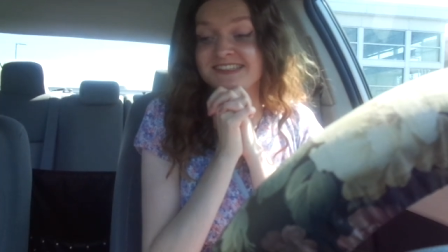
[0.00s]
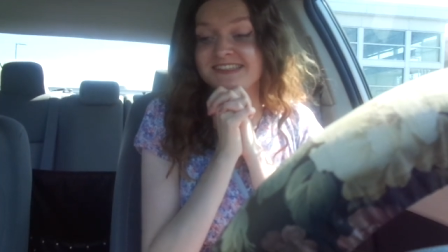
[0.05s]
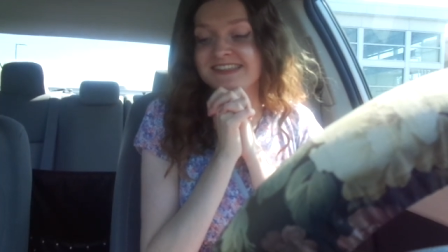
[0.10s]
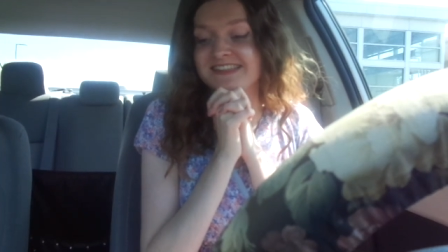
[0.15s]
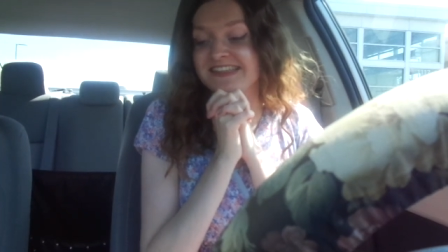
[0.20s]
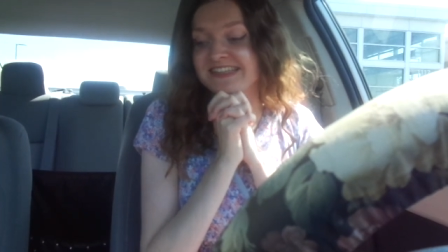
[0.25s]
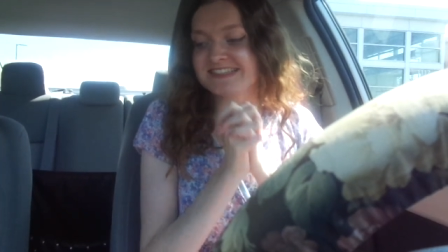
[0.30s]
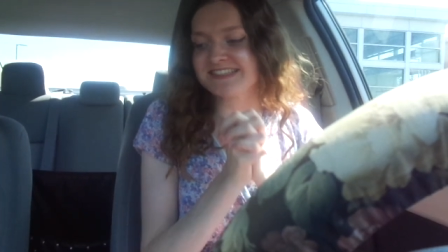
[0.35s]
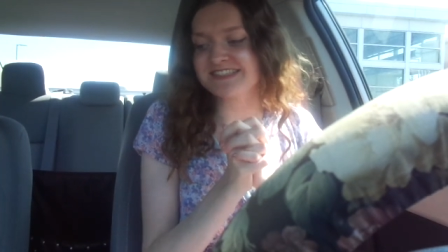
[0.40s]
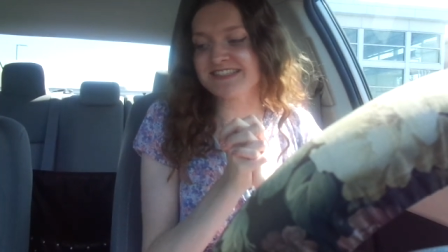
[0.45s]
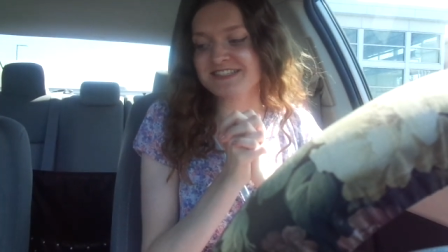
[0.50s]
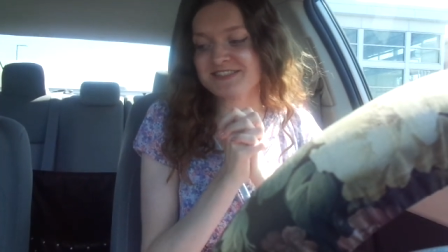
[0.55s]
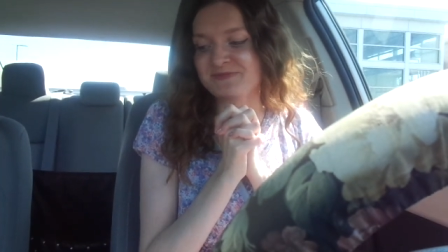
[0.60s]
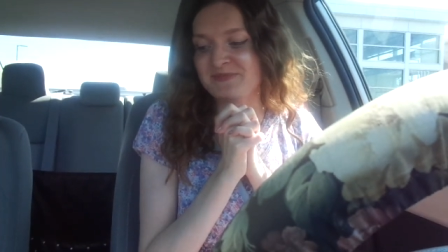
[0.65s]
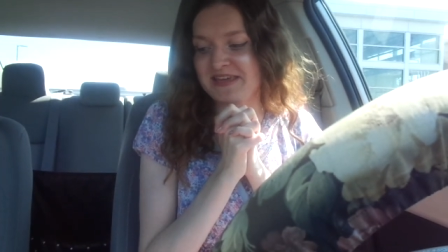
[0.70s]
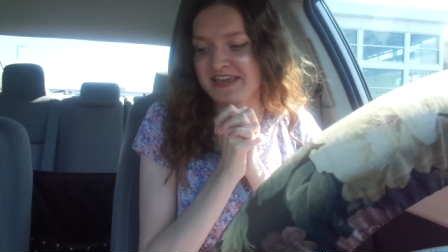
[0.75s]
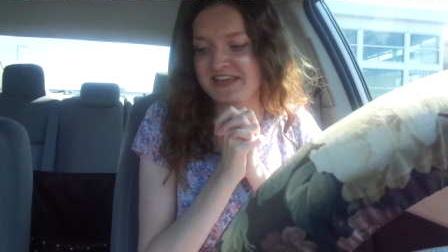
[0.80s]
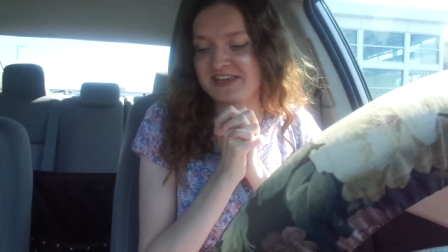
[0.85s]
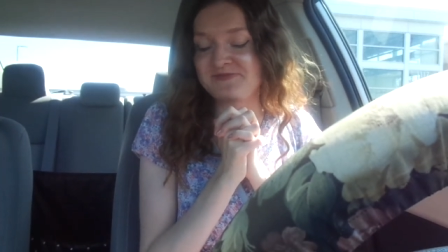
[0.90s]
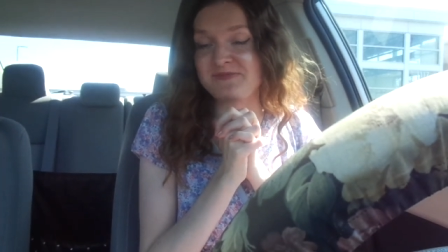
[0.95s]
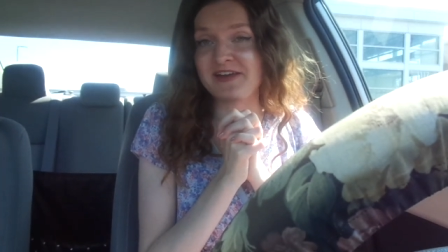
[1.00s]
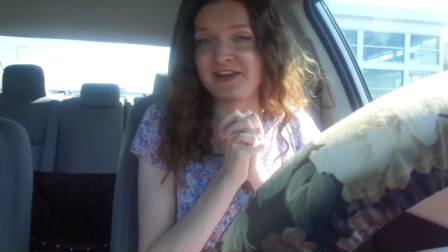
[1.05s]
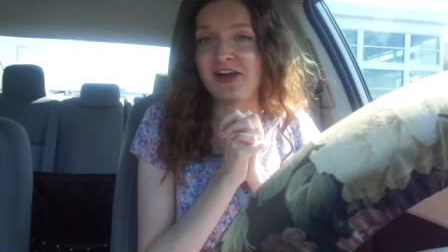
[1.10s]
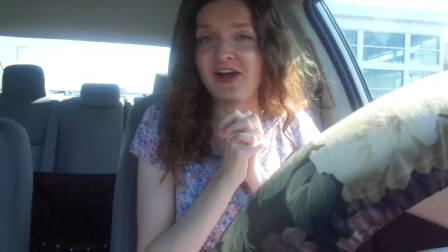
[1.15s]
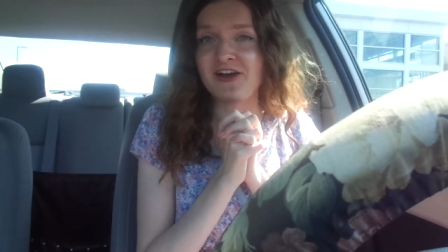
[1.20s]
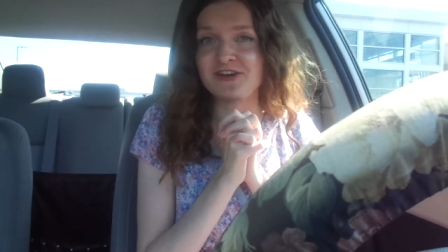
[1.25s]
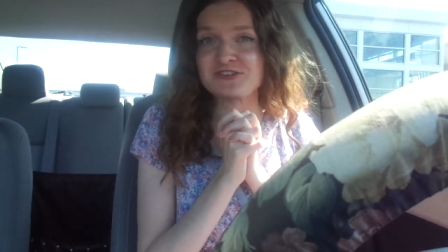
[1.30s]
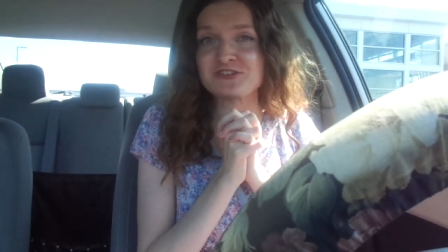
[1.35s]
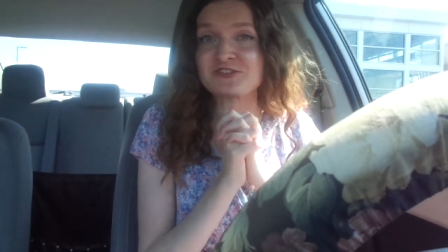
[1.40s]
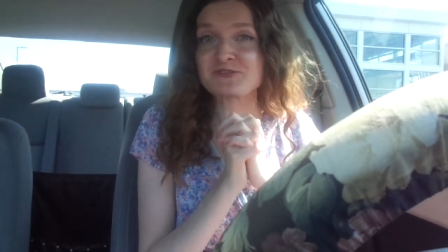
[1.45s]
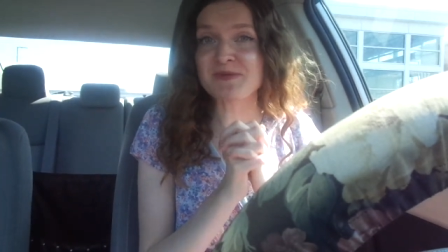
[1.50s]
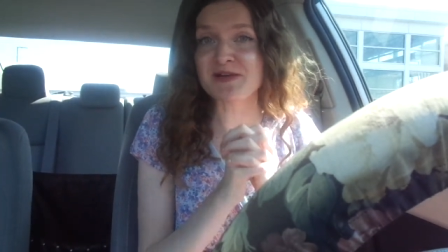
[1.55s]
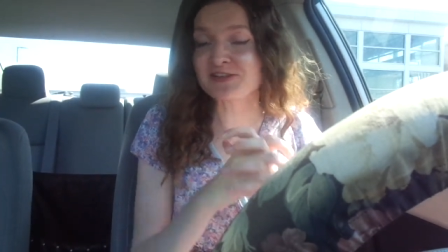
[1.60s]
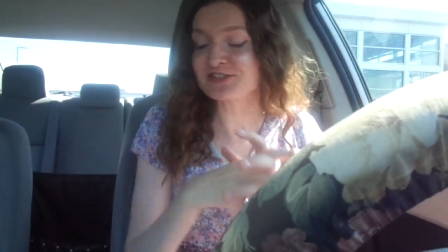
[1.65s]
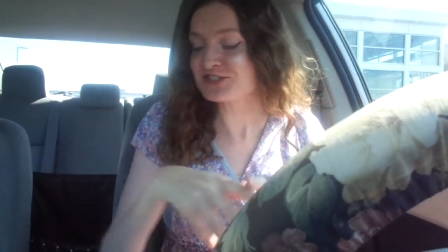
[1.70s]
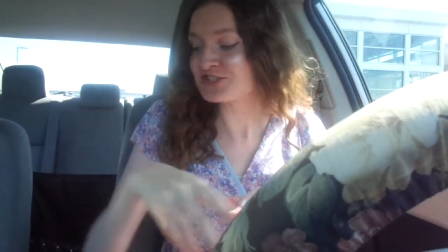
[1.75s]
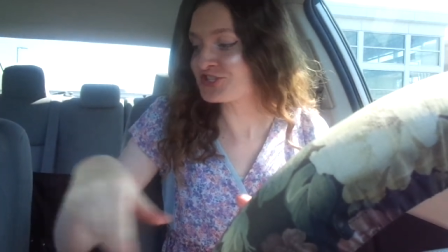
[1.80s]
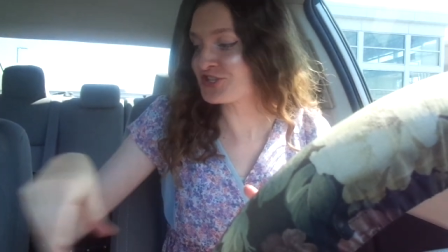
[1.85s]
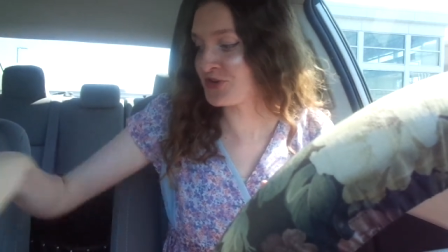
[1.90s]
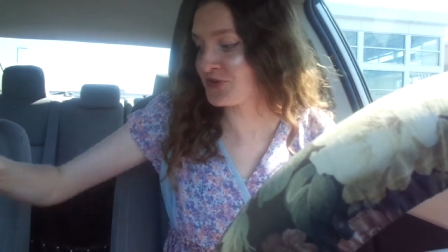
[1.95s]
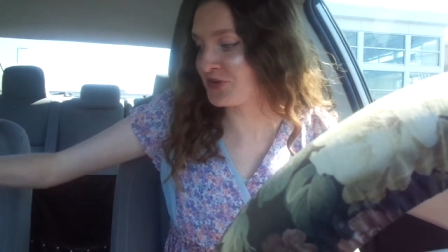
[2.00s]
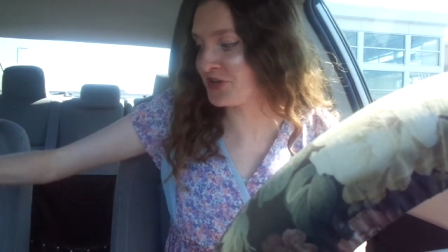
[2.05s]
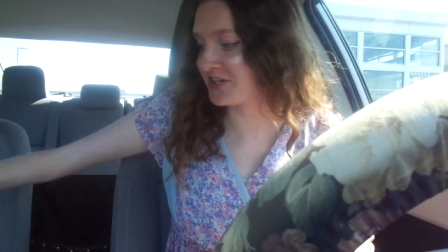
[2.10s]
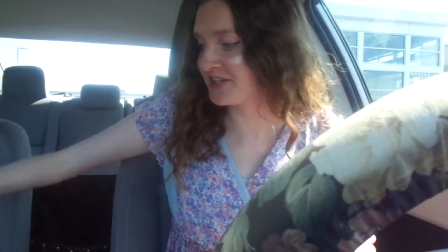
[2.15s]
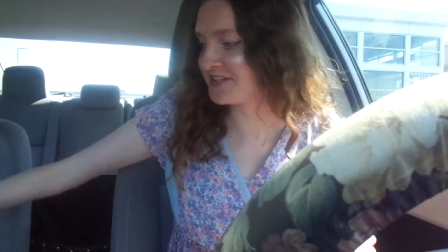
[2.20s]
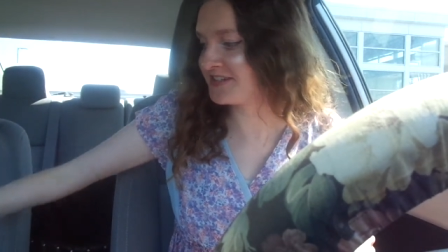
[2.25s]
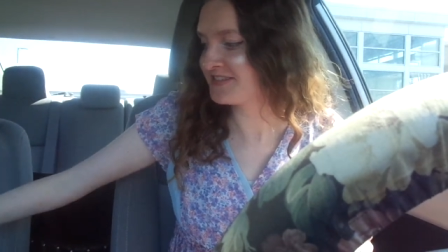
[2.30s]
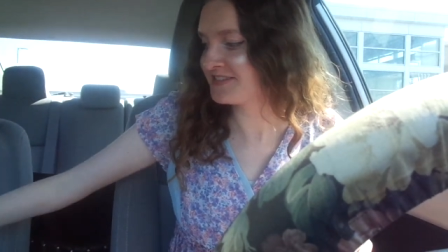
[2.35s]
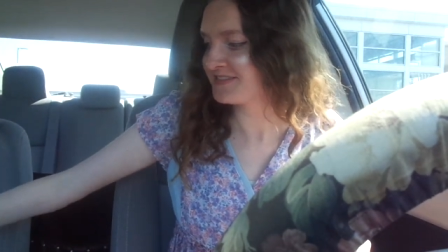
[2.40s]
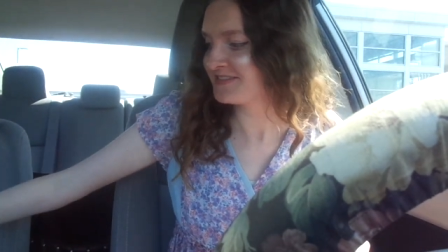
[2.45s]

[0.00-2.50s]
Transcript: This is making my car smell so good.